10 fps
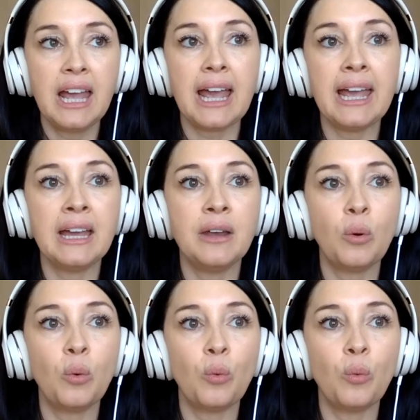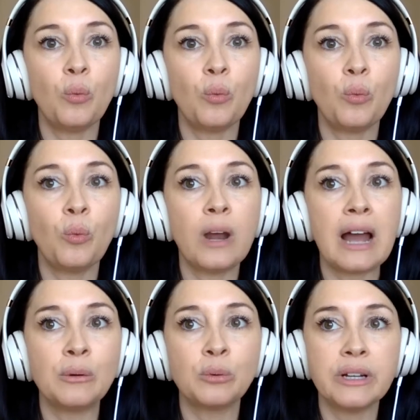And what
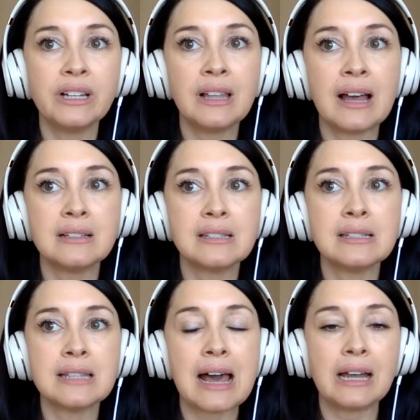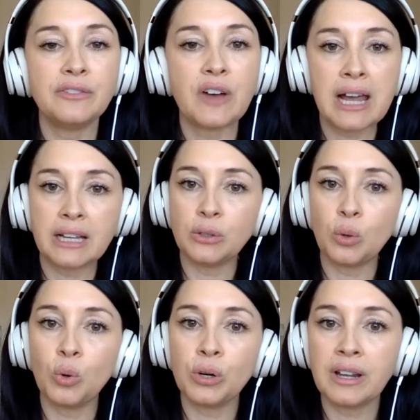I realized is that if I could
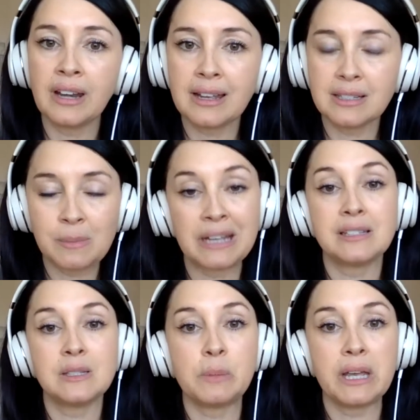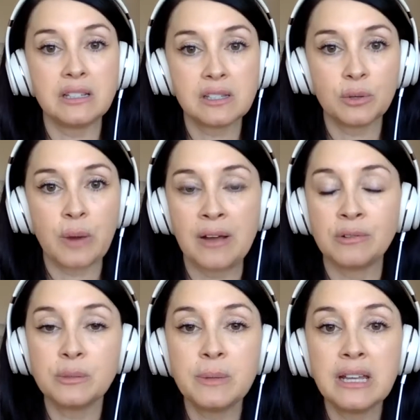organize my space
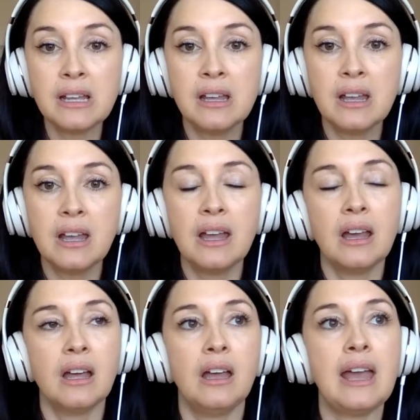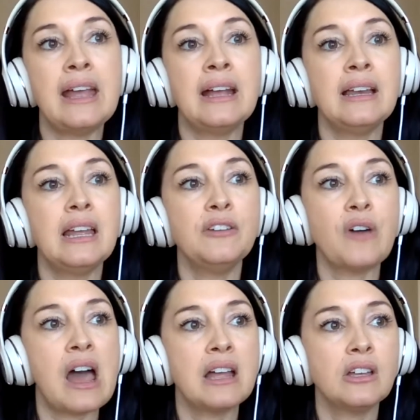around me, and if
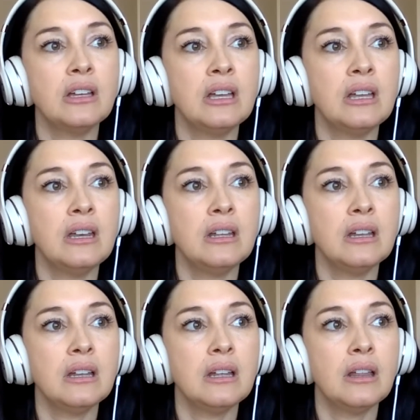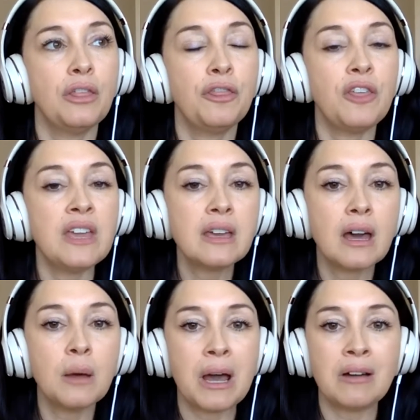I could think
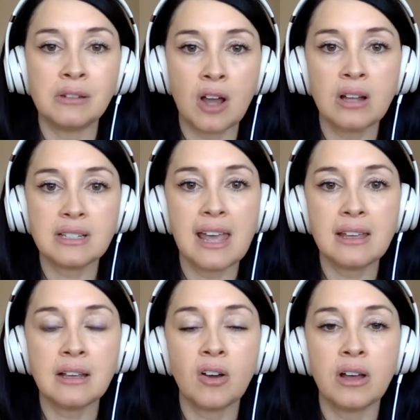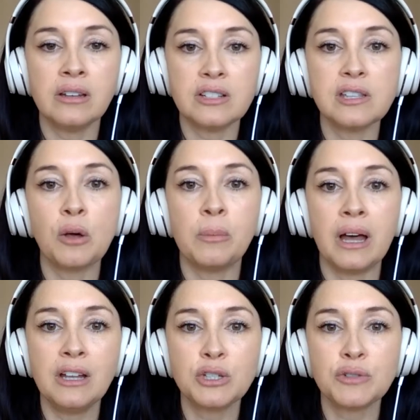about not taking on so
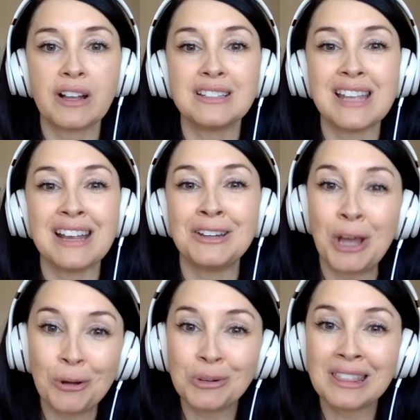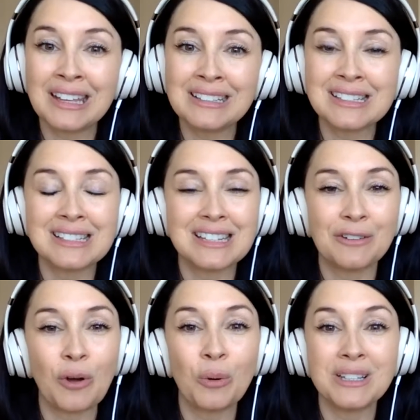much. If I could say no to things instead
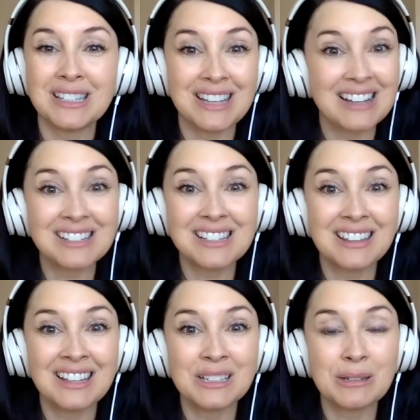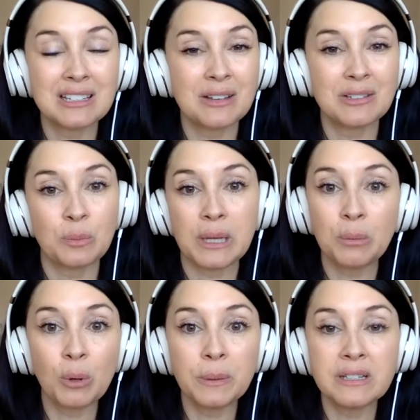of always yes to things, because I was a
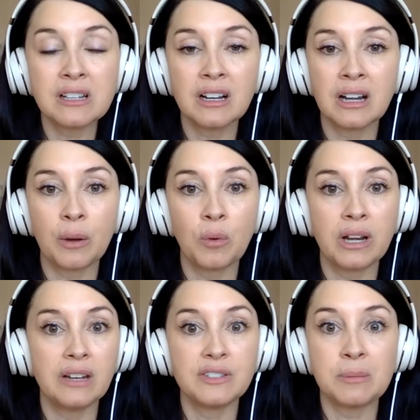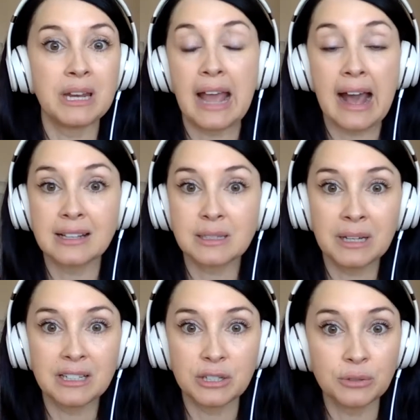people pleaser and I wanted, if somebody asked
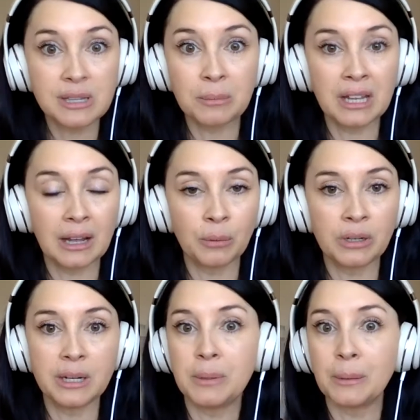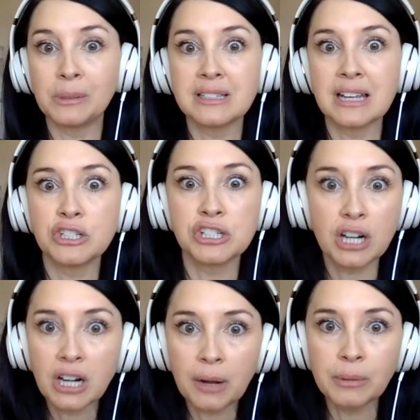me to do something, I wanted to be able to say,
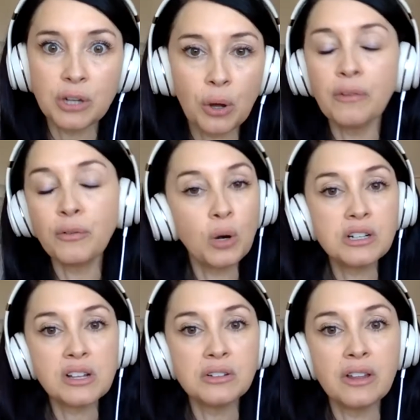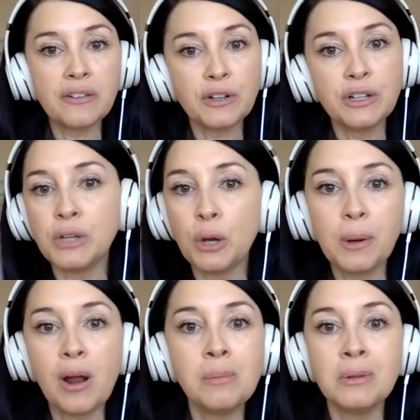sure, of course I'll do that for you. No
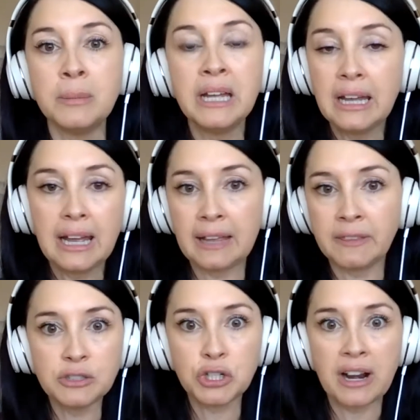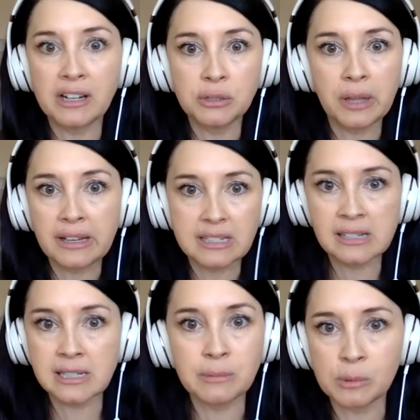problem. And then try to do like
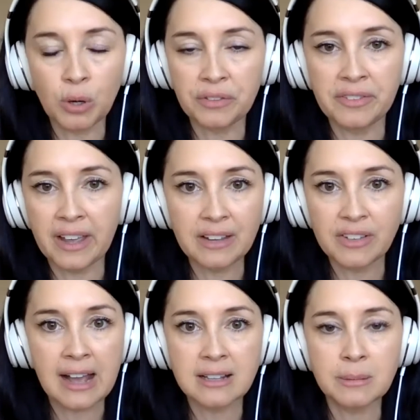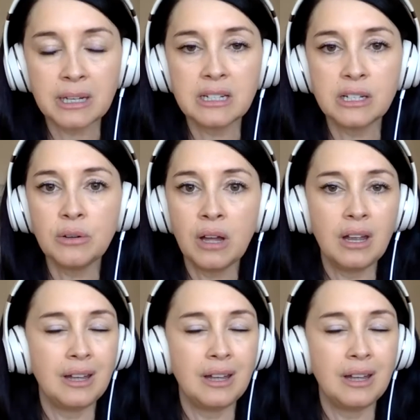10 times more than they even asked me to do.